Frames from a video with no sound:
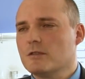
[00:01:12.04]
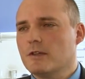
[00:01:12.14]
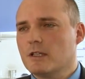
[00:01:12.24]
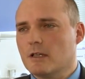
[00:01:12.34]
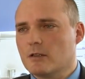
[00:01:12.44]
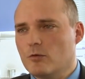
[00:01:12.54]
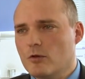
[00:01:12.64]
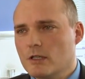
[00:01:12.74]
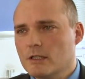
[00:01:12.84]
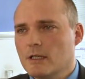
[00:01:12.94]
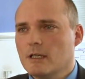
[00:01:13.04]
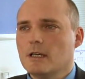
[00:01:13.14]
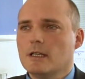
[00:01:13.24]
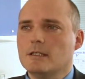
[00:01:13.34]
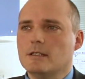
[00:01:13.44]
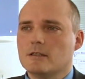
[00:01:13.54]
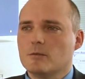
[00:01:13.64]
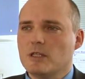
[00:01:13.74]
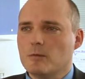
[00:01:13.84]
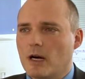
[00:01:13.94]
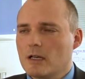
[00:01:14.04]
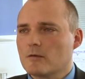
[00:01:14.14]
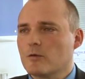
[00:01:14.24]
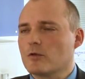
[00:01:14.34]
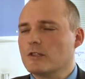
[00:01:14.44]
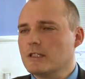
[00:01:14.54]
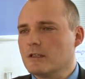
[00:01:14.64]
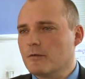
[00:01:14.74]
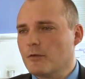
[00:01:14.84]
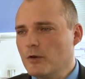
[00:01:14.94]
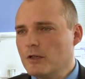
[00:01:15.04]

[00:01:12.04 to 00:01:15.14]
Yes, some fans were replaced with more efficient fans for